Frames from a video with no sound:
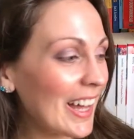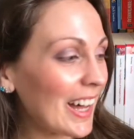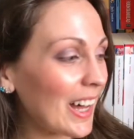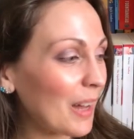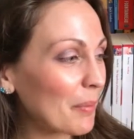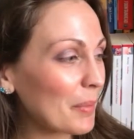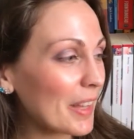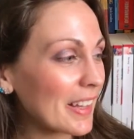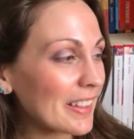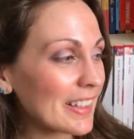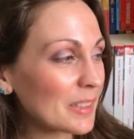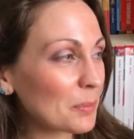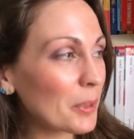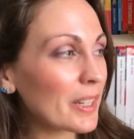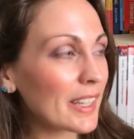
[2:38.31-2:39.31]
Um,
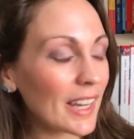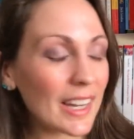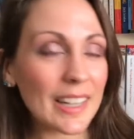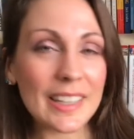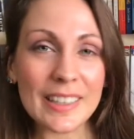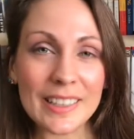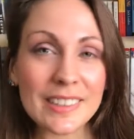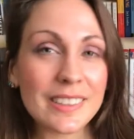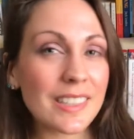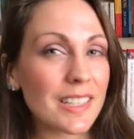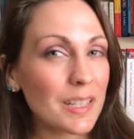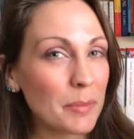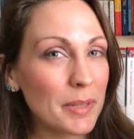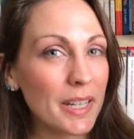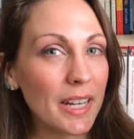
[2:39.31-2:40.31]
this book, yeah, it is
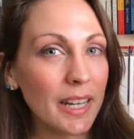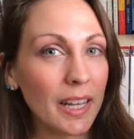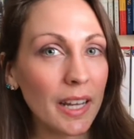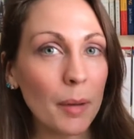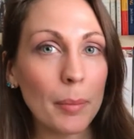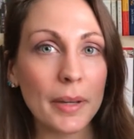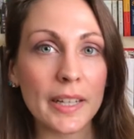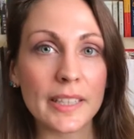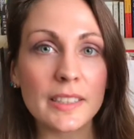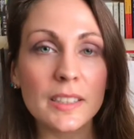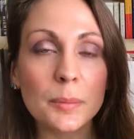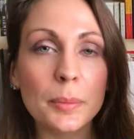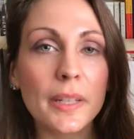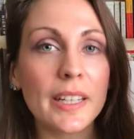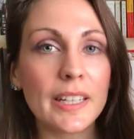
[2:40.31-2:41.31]
intimidating, but it's
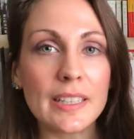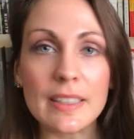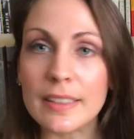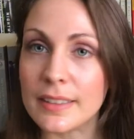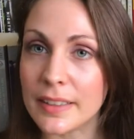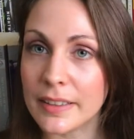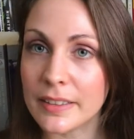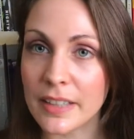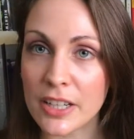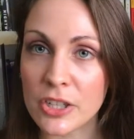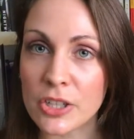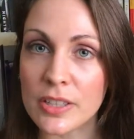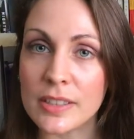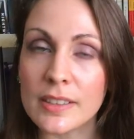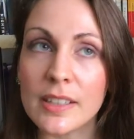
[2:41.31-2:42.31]
split into six
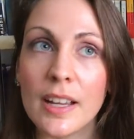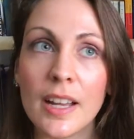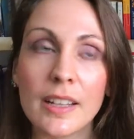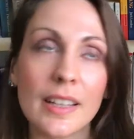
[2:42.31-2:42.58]
sections,